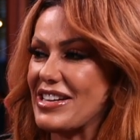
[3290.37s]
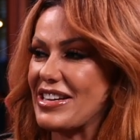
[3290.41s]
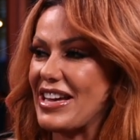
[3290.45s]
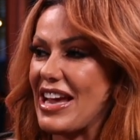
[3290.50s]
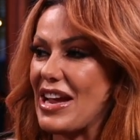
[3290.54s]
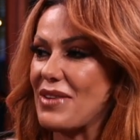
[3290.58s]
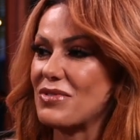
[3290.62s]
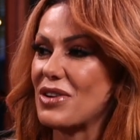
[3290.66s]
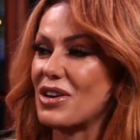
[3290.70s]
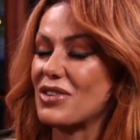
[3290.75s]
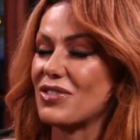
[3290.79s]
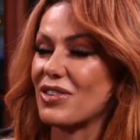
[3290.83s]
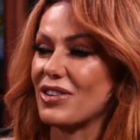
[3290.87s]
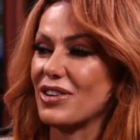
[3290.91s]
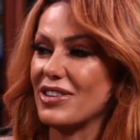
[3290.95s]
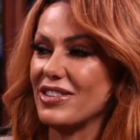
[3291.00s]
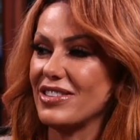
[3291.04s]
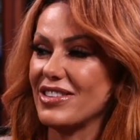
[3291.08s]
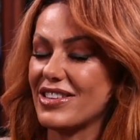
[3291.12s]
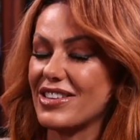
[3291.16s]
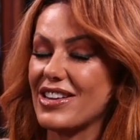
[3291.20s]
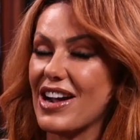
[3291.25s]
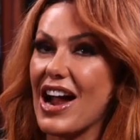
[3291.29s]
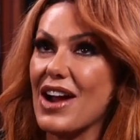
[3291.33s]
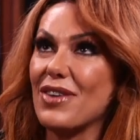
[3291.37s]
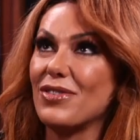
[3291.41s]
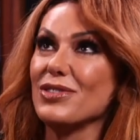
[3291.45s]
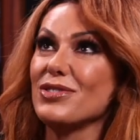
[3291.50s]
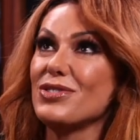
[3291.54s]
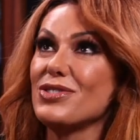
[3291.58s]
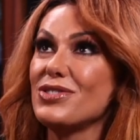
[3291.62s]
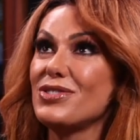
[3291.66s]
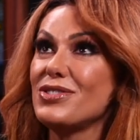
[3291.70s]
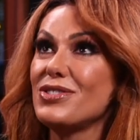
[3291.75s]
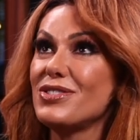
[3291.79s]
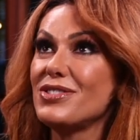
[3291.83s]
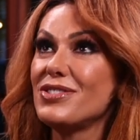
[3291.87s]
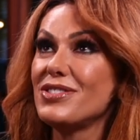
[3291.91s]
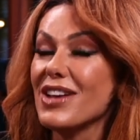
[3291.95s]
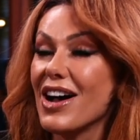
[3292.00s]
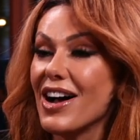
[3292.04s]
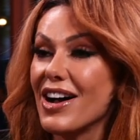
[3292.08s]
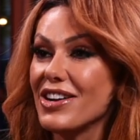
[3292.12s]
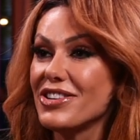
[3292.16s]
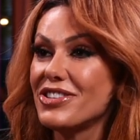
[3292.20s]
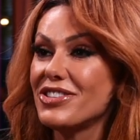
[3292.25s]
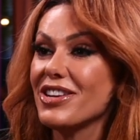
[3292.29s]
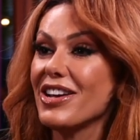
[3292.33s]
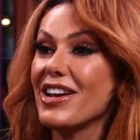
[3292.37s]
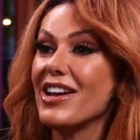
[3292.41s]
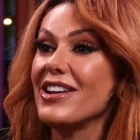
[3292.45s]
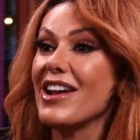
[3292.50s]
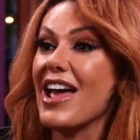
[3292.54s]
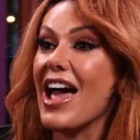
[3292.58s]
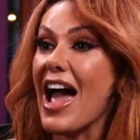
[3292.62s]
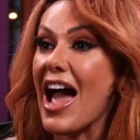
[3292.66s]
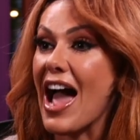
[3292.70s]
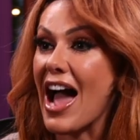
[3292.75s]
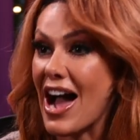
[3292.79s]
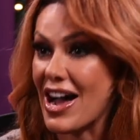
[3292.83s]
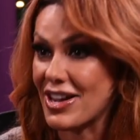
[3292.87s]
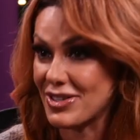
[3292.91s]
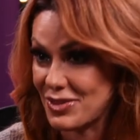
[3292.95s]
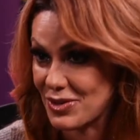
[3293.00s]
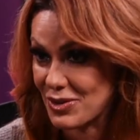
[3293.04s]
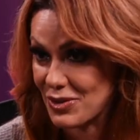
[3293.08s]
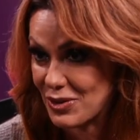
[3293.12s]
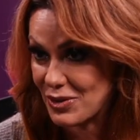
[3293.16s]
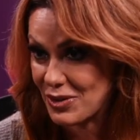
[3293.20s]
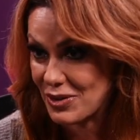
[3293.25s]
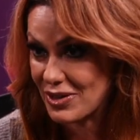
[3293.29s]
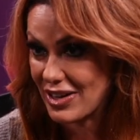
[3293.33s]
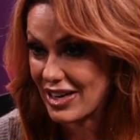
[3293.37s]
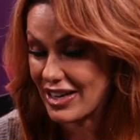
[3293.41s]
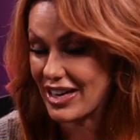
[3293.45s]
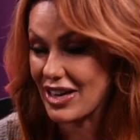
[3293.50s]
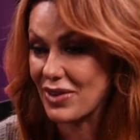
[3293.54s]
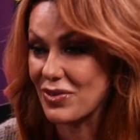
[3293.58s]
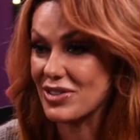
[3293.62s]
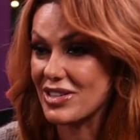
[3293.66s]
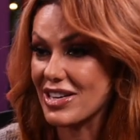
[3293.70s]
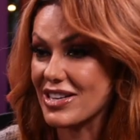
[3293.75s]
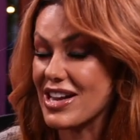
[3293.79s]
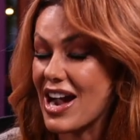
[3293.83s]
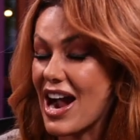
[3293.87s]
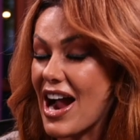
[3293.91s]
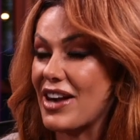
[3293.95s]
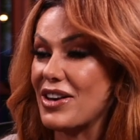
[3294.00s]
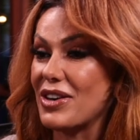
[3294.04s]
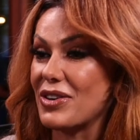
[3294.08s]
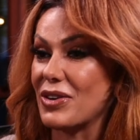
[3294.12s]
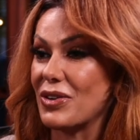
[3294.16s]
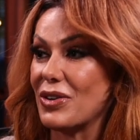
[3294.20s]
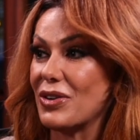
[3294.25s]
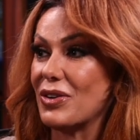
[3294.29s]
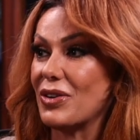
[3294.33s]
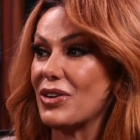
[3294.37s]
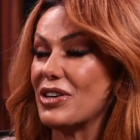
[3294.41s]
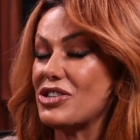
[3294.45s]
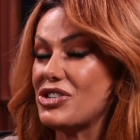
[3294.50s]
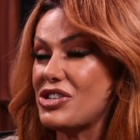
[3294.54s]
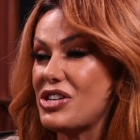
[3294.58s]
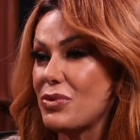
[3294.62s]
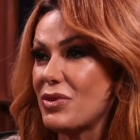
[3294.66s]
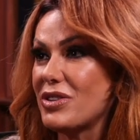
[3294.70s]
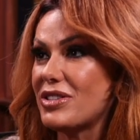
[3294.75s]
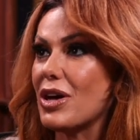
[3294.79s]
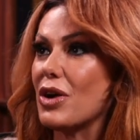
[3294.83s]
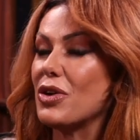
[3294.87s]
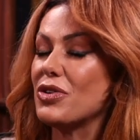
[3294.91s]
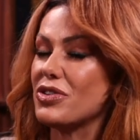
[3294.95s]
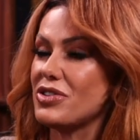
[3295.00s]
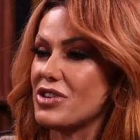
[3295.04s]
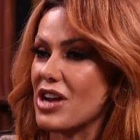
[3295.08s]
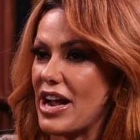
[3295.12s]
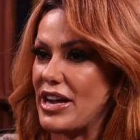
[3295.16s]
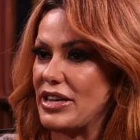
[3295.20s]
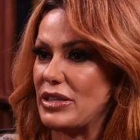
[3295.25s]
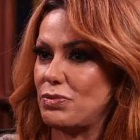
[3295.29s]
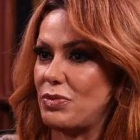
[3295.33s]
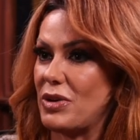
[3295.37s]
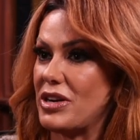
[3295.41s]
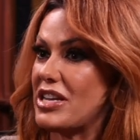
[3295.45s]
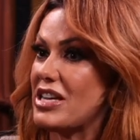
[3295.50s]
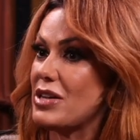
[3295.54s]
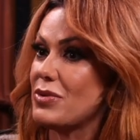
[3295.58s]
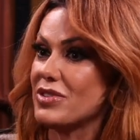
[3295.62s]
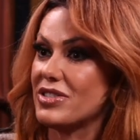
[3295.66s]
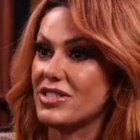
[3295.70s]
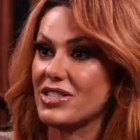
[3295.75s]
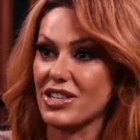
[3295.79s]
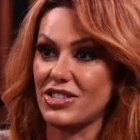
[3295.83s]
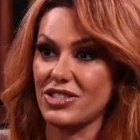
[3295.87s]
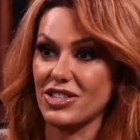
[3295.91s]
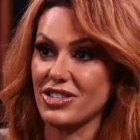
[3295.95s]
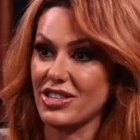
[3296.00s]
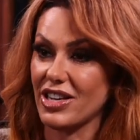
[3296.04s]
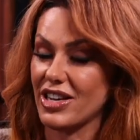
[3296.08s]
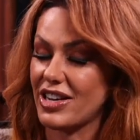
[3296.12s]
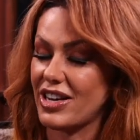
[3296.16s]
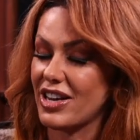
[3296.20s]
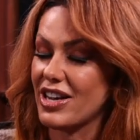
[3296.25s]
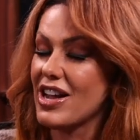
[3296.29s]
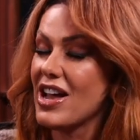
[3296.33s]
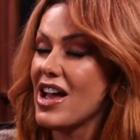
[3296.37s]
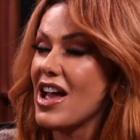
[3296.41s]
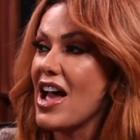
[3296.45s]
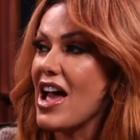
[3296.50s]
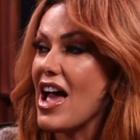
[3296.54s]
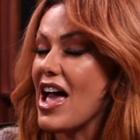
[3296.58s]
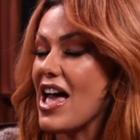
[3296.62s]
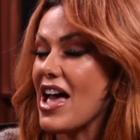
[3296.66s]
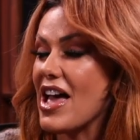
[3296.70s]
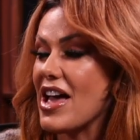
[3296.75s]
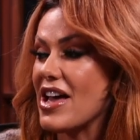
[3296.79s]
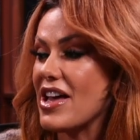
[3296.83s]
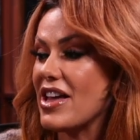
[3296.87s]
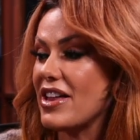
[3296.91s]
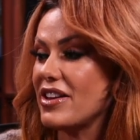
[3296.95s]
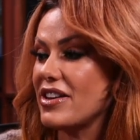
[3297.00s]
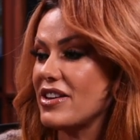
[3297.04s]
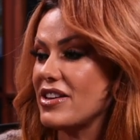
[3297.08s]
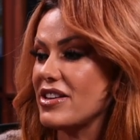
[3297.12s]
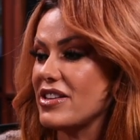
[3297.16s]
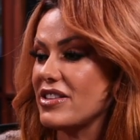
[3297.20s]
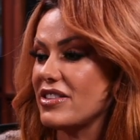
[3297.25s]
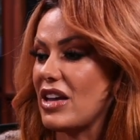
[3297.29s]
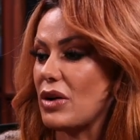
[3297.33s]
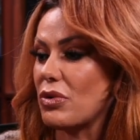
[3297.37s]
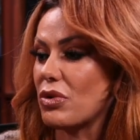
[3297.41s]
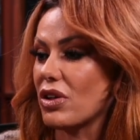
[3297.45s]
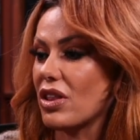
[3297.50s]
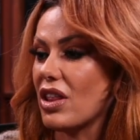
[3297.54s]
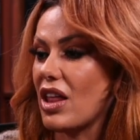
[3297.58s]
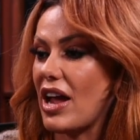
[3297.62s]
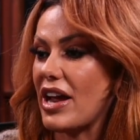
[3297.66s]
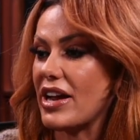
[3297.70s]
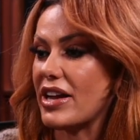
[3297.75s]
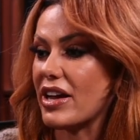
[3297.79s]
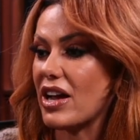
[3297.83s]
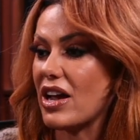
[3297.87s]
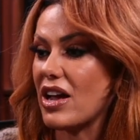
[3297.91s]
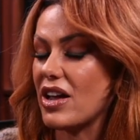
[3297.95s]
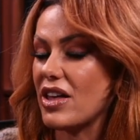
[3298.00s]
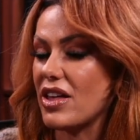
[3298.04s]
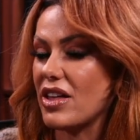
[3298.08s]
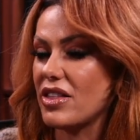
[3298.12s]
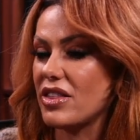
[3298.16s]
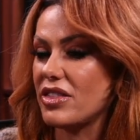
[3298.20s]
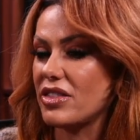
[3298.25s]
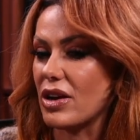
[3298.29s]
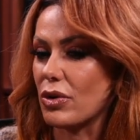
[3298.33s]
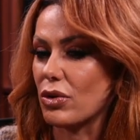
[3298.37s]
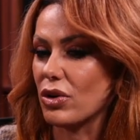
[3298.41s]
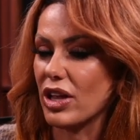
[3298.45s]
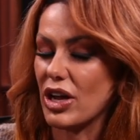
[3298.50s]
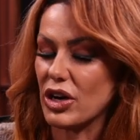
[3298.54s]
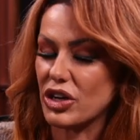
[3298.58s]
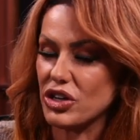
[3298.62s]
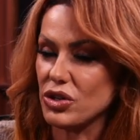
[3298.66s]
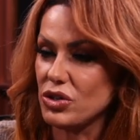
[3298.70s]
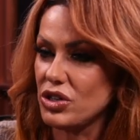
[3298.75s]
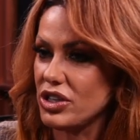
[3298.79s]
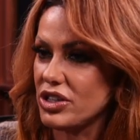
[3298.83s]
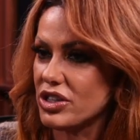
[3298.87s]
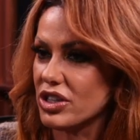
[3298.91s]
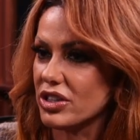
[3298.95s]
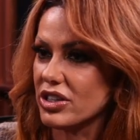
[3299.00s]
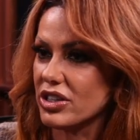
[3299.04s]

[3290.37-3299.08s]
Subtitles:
came over, and the guy was such an asshole. Like it was a guy and a girl. She was nice, but he was such a dick. And they were like, "You need to